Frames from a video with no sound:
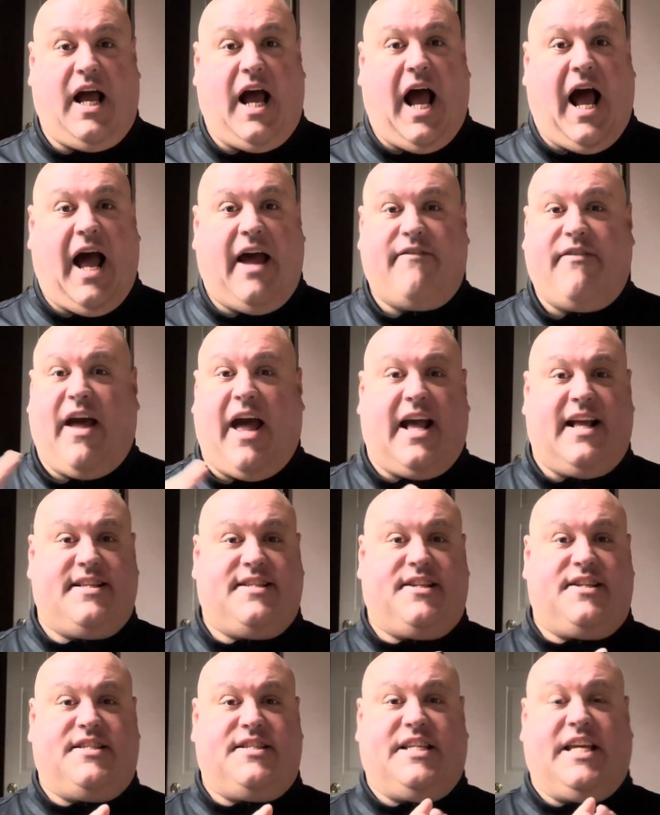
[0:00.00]
I've
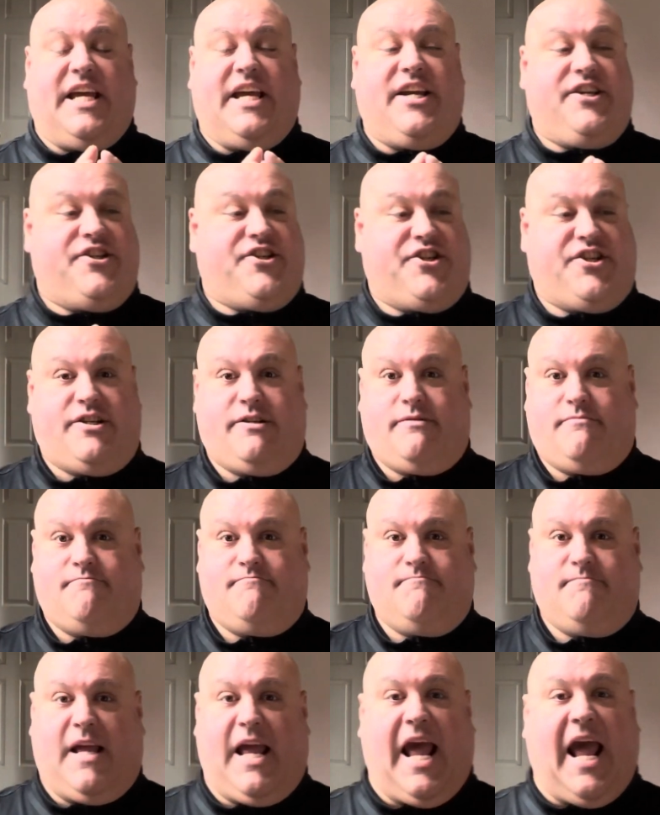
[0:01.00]
had to teach
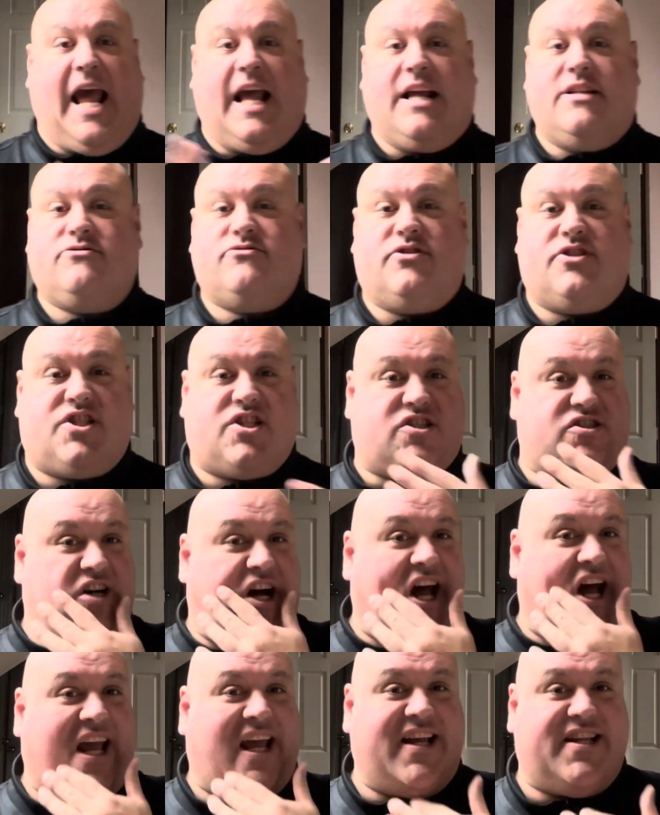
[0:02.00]
endless
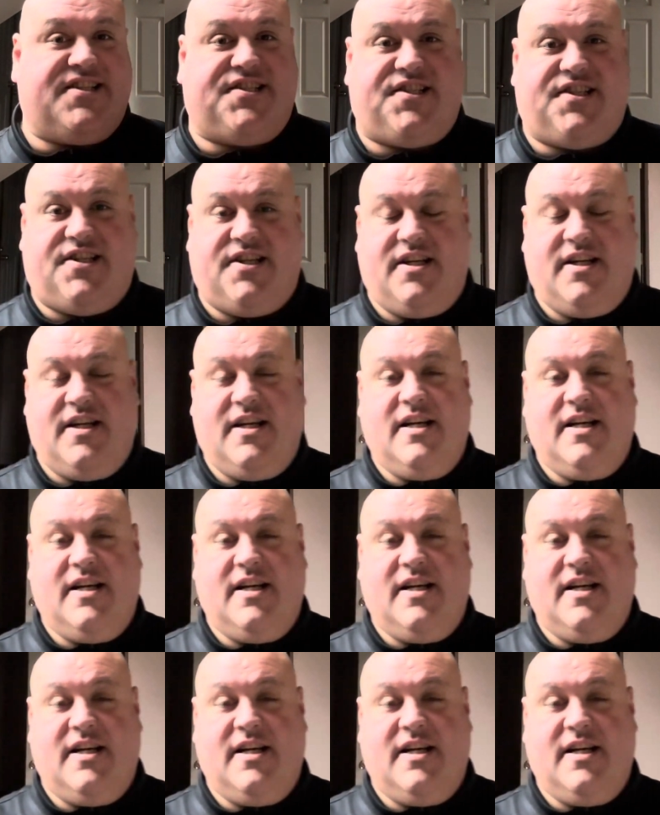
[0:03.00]
clients